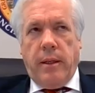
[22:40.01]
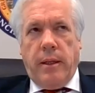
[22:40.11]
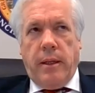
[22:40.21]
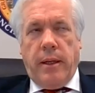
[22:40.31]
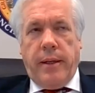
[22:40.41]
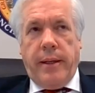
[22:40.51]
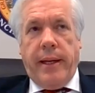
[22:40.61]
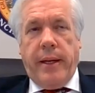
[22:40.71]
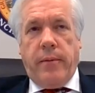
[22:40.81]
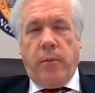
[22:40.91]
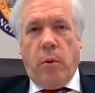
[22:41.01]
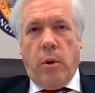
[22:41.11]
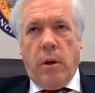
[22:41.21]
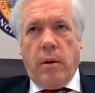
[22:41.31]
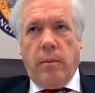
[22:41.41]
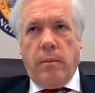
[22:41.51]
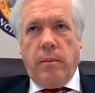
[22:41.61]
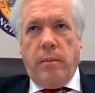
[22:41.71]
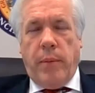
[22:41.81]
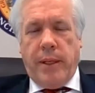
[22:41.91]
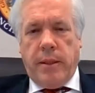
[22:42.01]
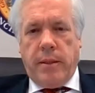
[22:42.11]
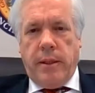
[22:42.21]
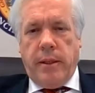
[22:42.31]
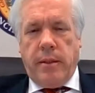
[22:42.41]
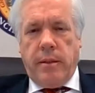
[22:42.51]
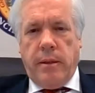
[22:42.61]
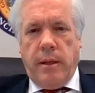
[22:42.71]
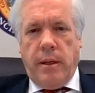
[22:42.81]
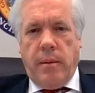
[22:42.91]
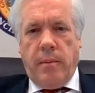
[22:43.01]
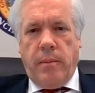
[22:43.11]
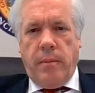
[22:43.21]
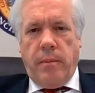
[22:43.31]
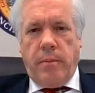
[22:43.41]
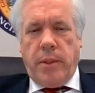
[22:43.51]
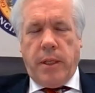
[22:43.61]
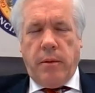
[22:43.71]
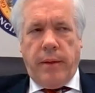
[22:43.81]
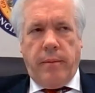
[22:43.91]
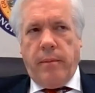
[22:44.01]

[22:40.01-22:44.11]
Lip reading: a need for businesses, particularly